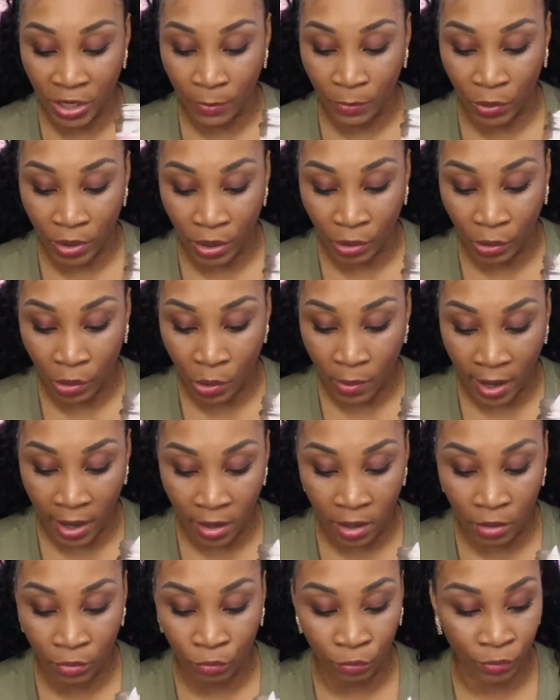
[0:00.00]
I'm gonna go
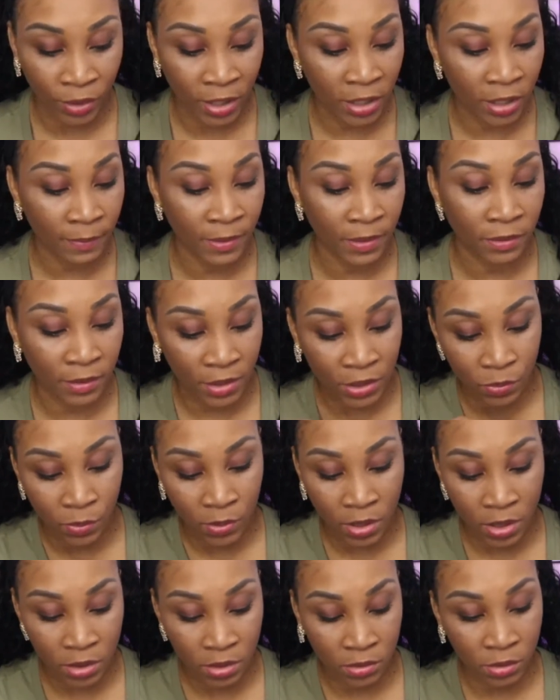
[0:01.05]
ahead and read it, but this
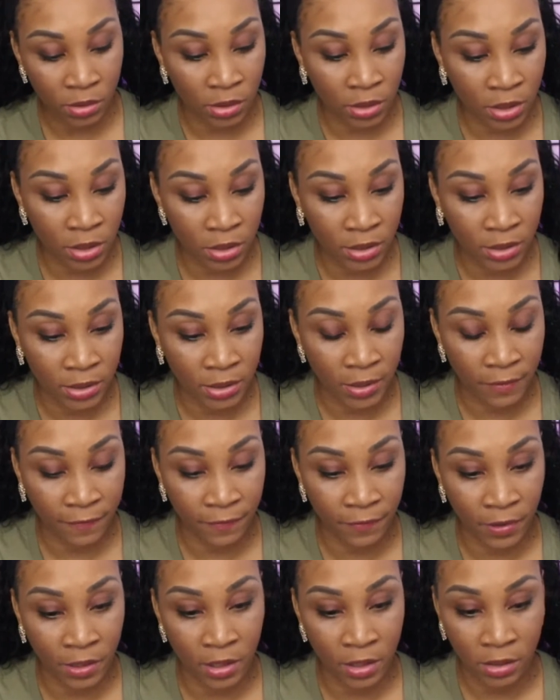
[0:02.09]
one is a little
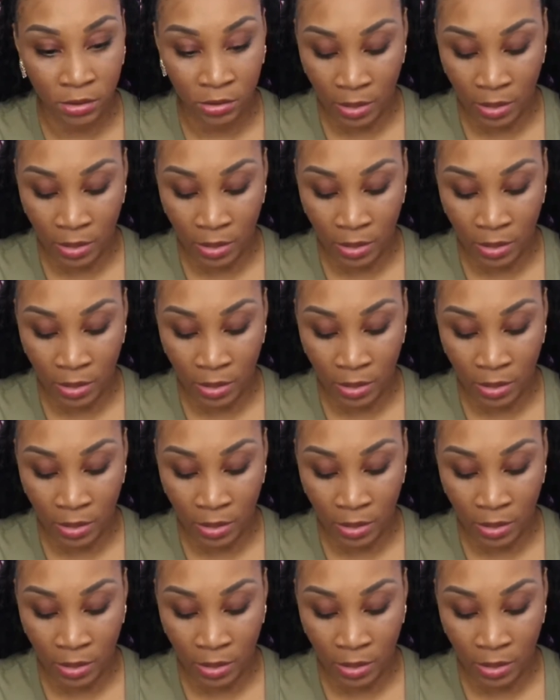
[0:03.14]
different.